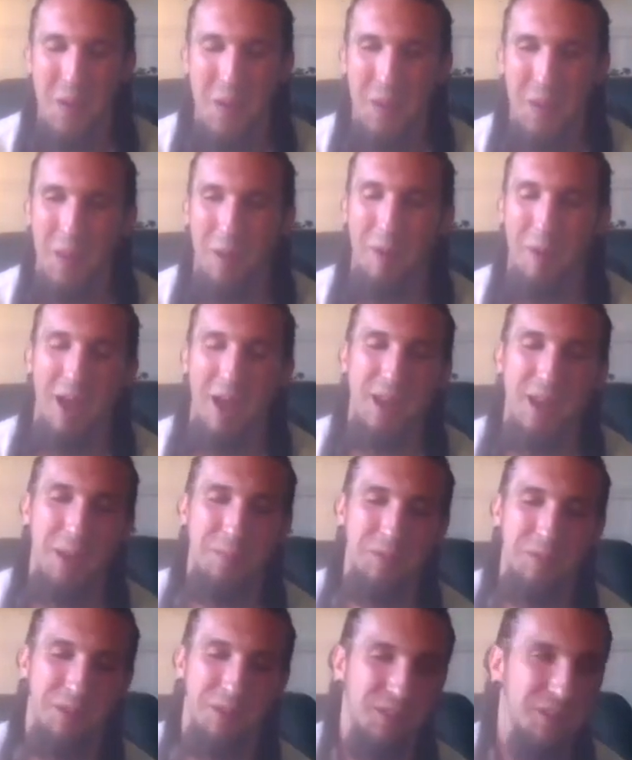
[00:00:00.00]
No, I
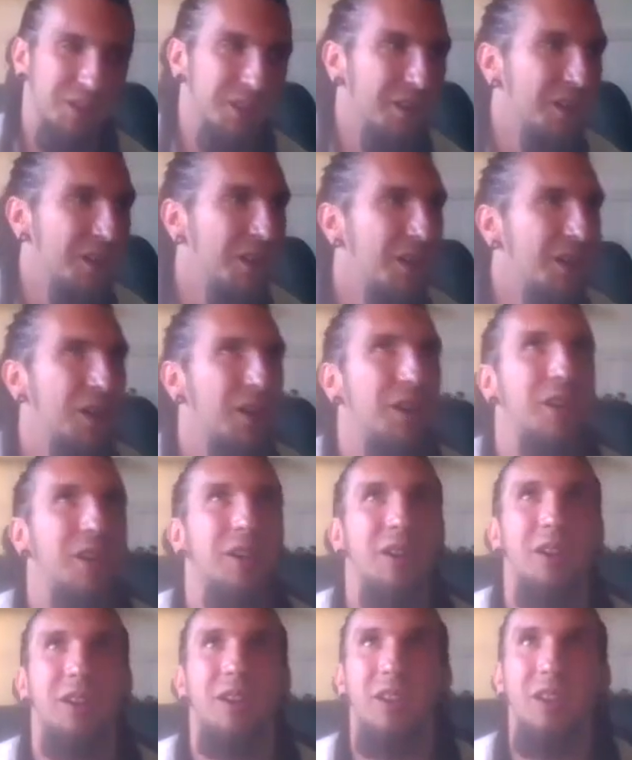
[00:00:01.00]
named it
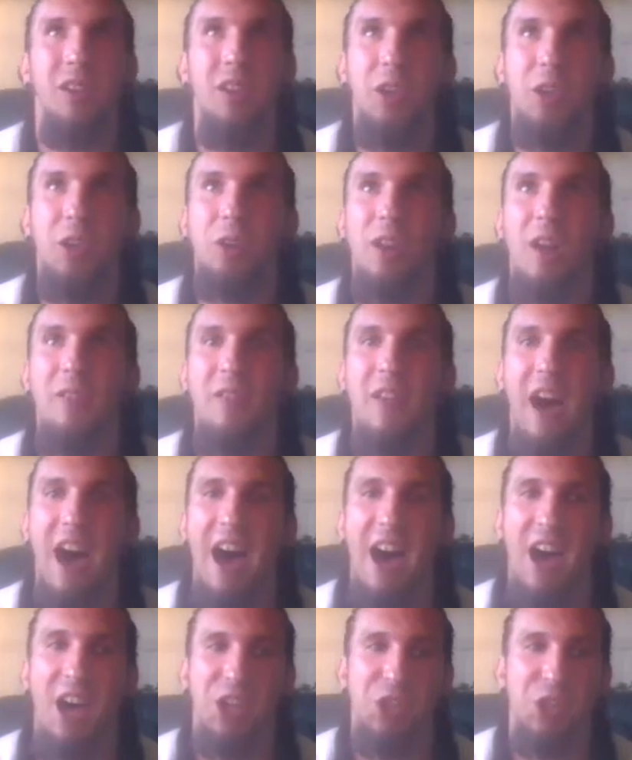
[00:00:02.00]
uh, Eagle on the
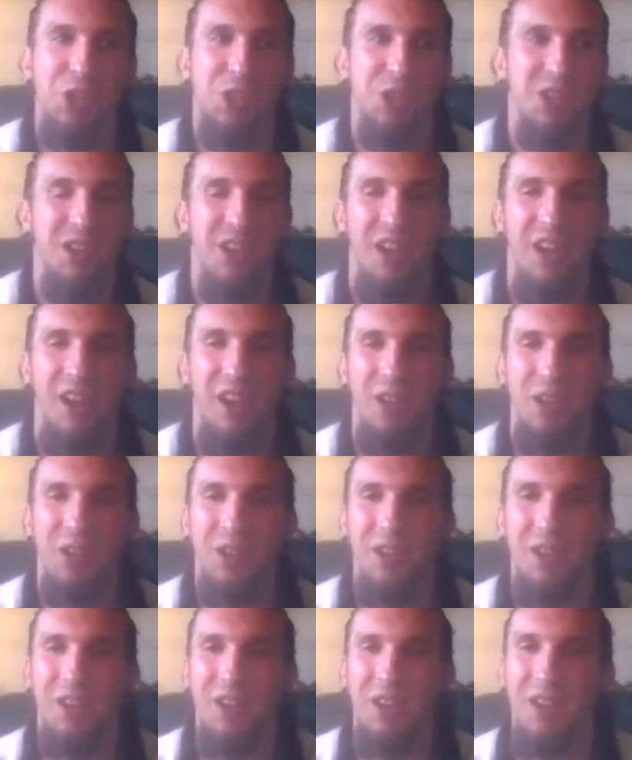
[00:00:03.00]
Ash, and
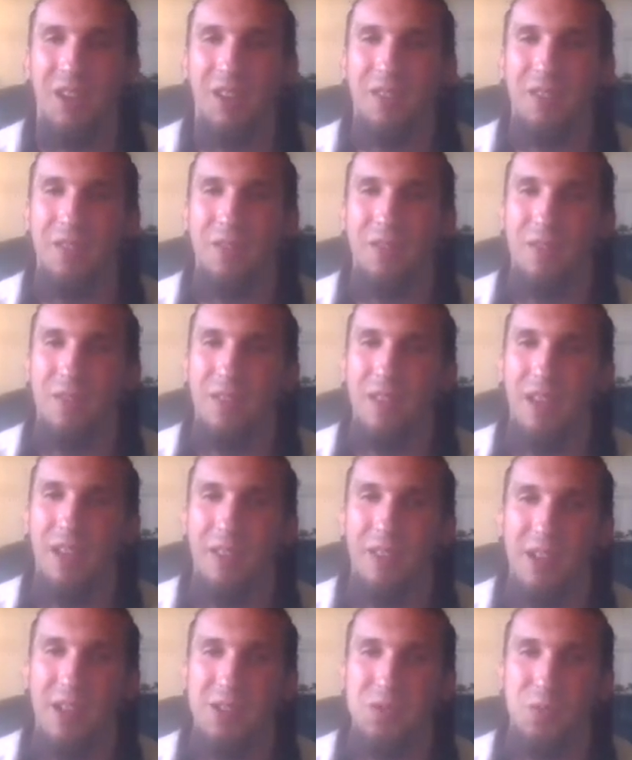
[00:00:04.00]
uh, and
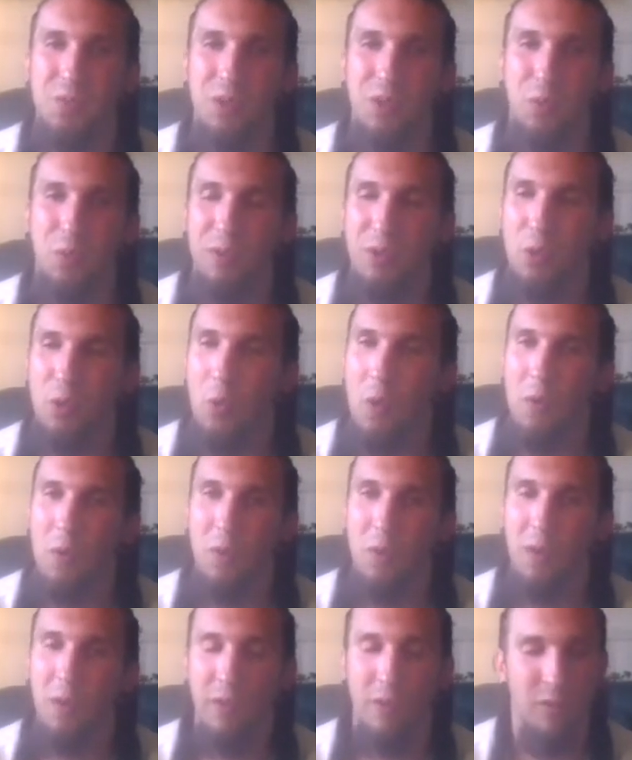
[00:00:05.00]
that's what it'll be going
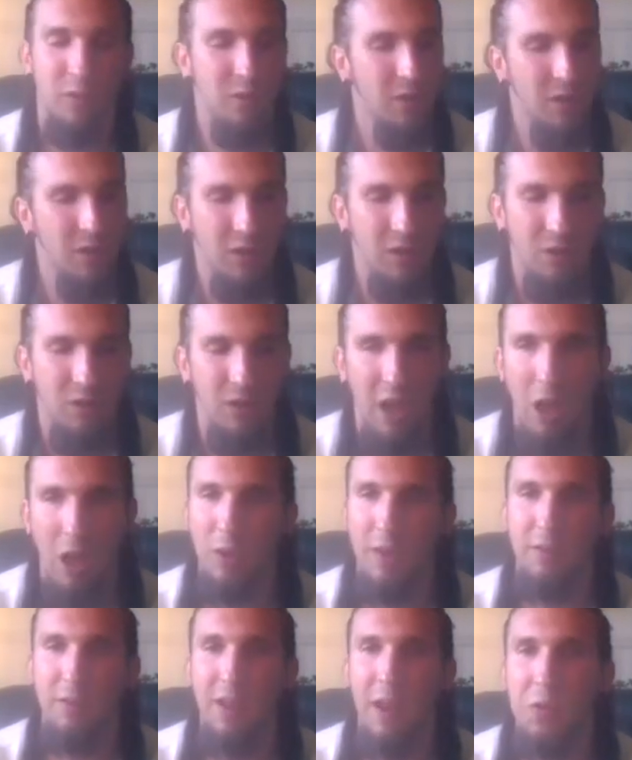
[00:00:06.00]
with. And I'll
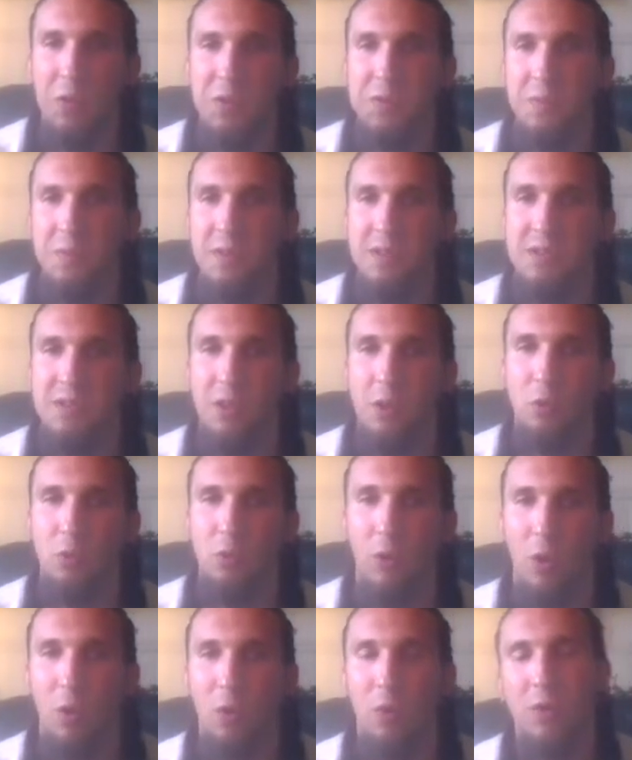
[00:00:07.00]
give announcements; it'll grow.